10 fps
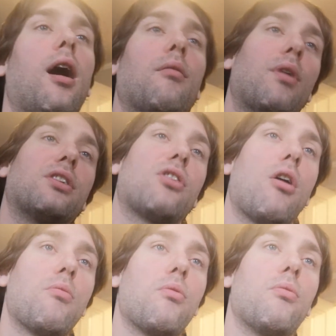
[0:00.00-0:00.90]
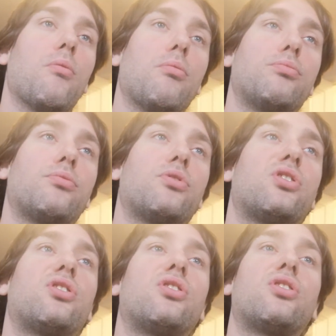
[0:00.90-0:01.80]
which I will
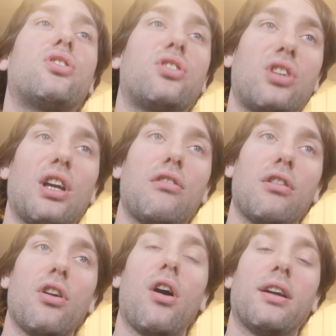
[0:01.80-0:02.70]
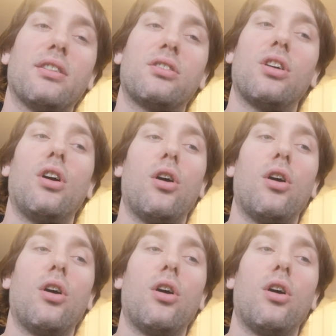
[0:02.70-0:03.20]
synchronize